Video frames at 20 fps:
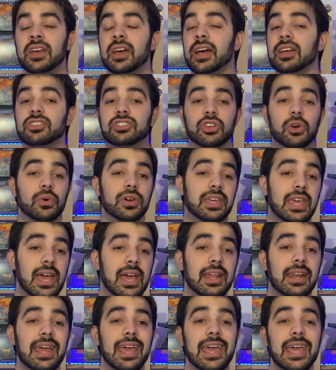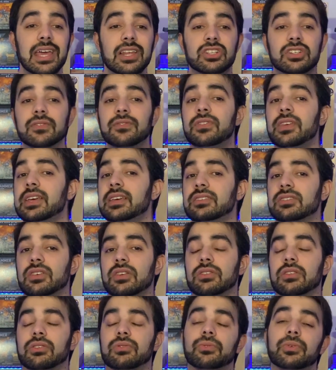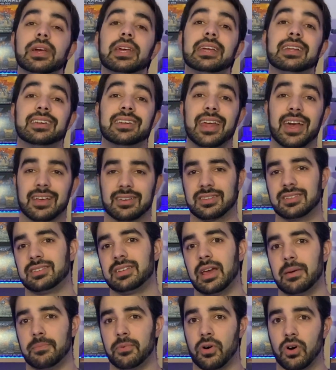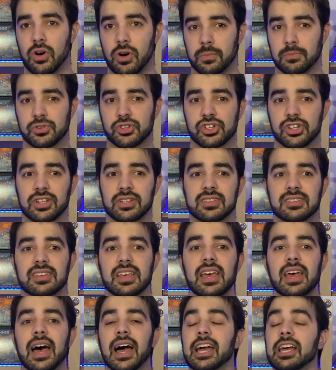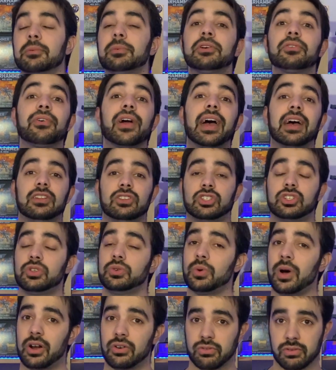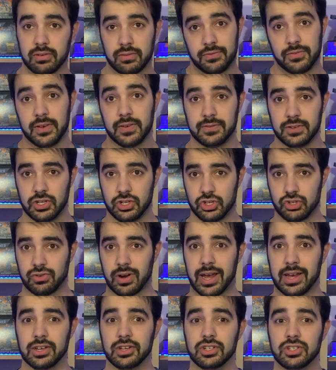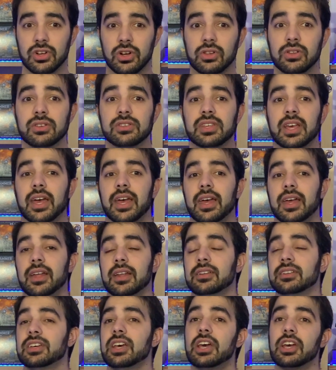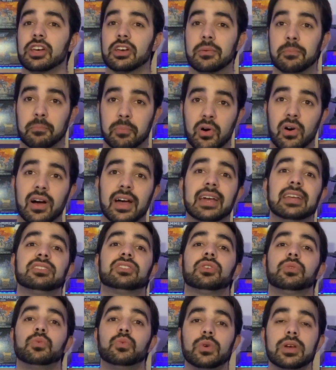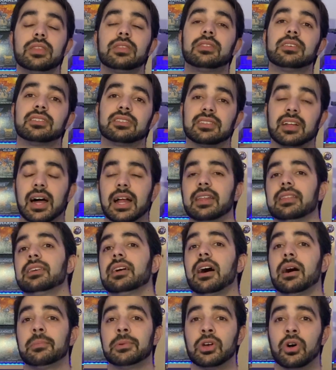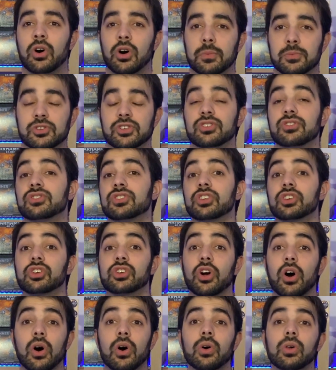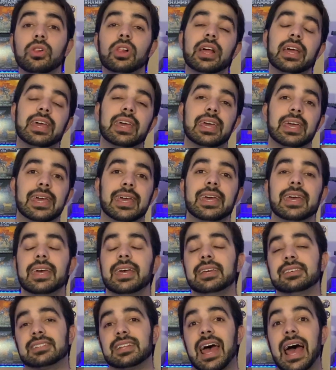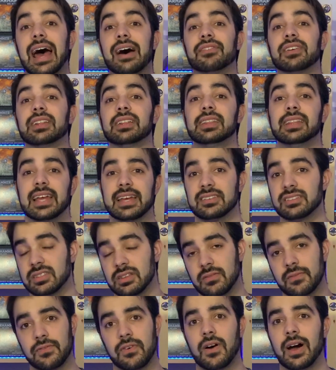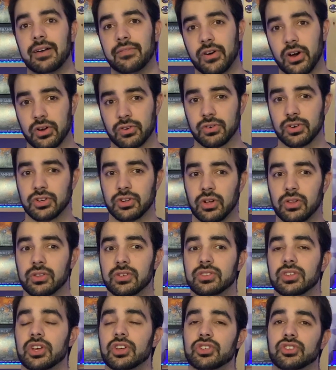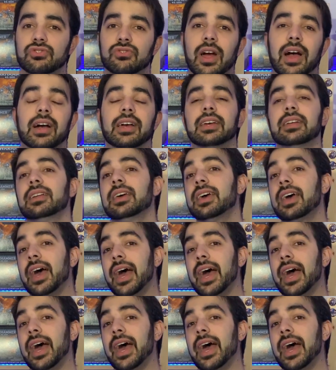And so again, each of these 3 next step options are going to be around 250 Australian dollars, and combined with the starting the army options, the goal here is to have it less than $500 Australian.